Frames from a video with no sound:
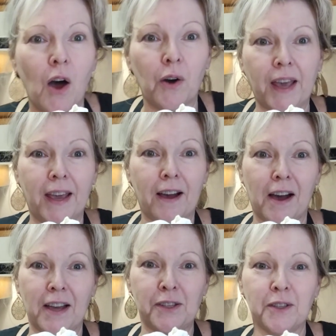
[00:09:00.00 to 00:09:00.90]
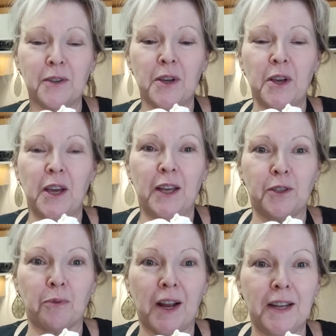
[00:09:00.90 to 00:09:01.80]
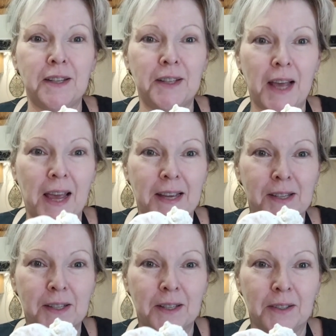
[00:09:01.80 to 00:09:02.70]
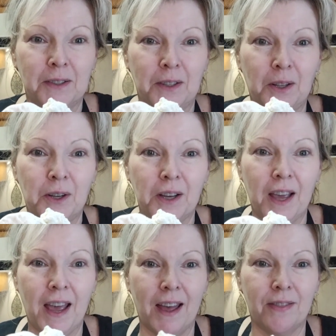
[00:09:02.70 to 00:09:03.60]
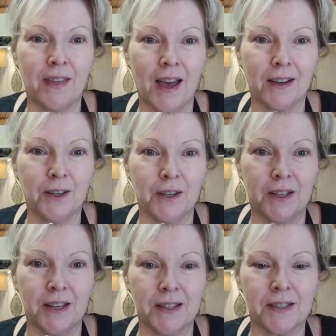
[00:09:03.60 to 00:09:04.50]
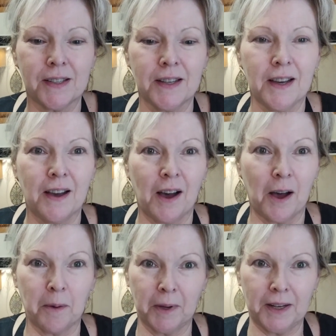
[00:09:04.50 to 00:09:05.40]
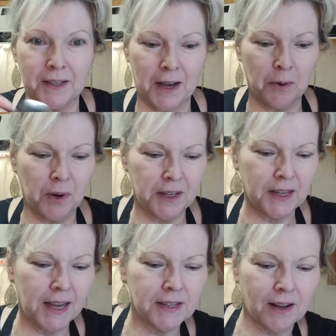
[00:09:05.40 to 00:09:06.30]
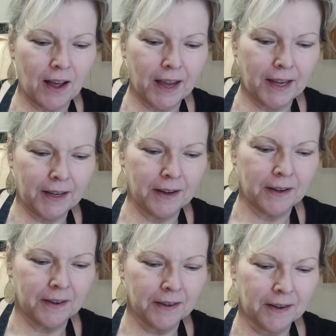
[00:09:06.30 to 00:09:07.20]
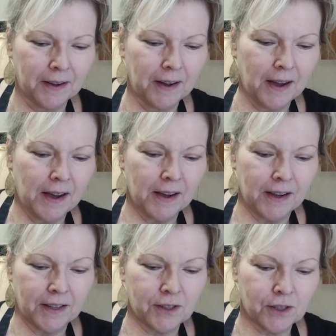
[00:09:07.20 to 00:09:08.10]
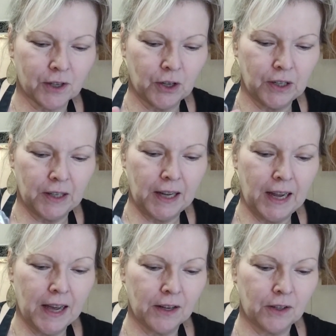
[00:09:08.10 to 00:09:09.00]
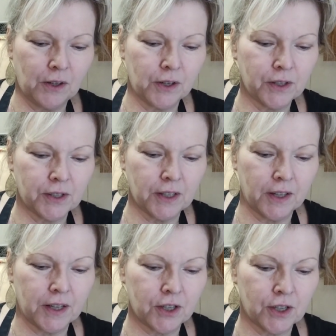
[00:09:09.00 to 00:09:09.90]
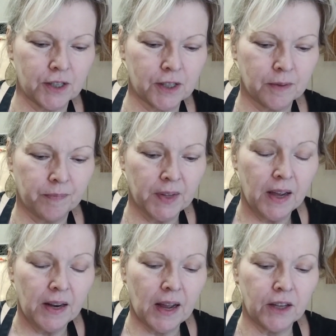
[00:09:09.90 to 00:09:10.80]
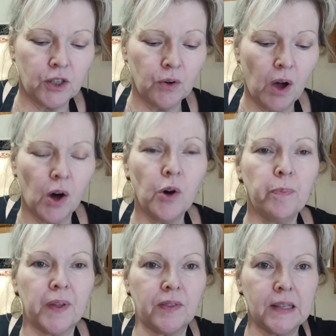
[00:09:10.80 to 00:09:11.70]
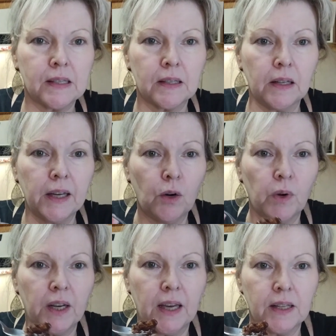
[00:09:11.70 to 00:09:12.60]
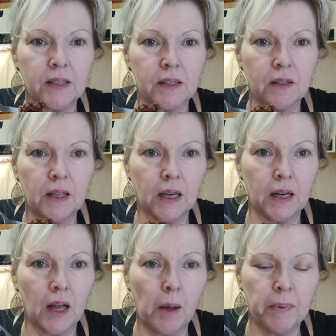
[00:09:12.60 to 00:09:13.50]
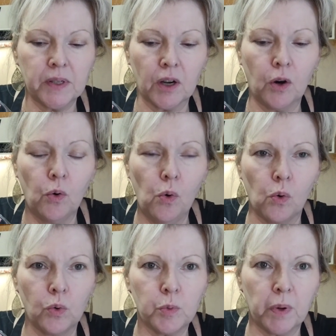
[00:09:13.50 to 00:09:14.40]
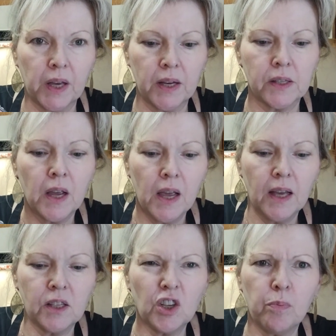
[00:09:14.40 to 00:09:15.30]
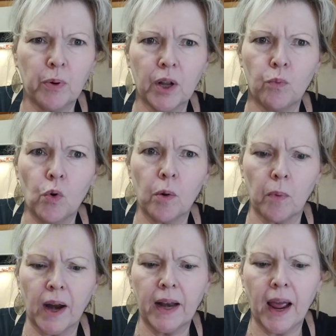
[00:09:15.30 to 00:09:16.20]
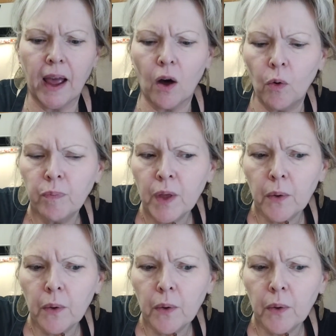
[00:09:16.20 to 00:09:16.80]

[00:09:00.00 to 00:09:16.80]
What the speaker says: Okay, guys, it's ready to taste. Look at that goodness. I'm going to tell you what it tastes like. It certainly looks delicious. Now, I do hope that this liquid gets thickened up as it cools, because it's still pretty warm right now.